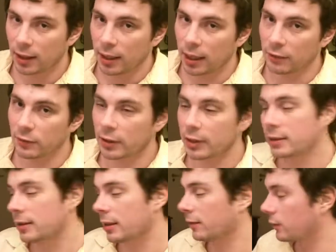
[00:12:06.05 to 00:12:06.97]
And if
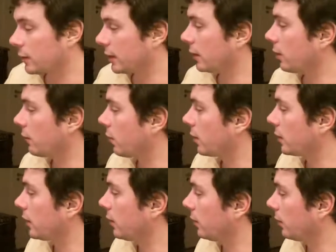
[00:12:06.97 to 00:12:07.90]
you think, of
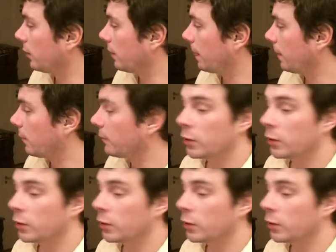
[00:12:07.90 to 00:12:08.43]
course, if